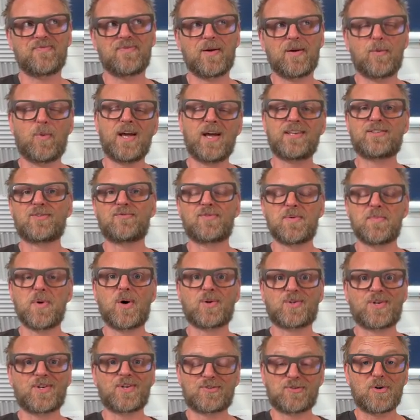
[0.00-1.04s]
a way to
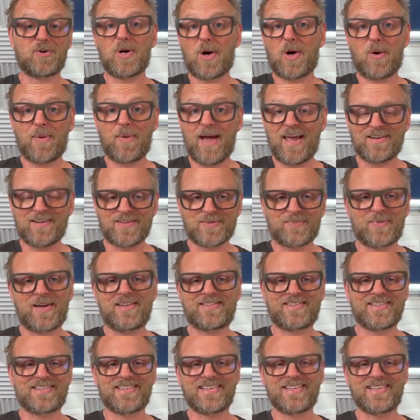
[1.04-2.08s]
remote control our panels,
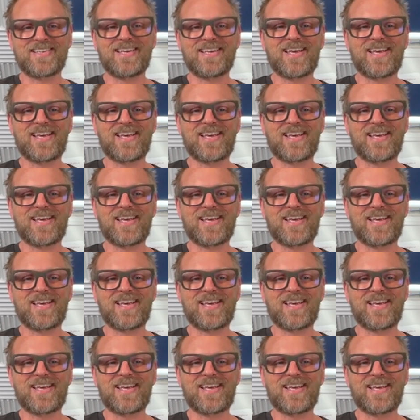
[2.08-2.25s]
basically,